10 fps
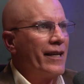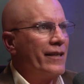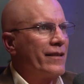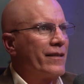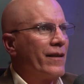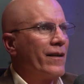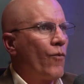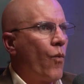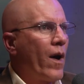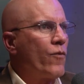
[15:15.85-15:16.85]
He's
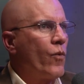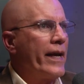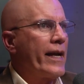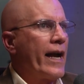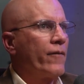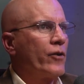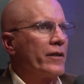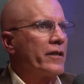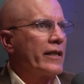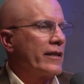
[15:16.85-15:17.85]
1 week after
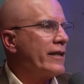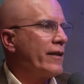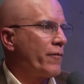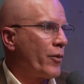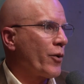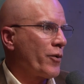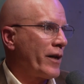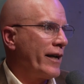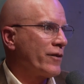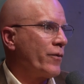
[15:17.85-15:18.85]
his 16th
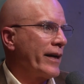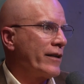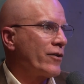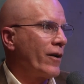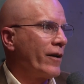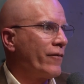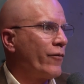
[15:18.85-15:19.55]
birthday is when he started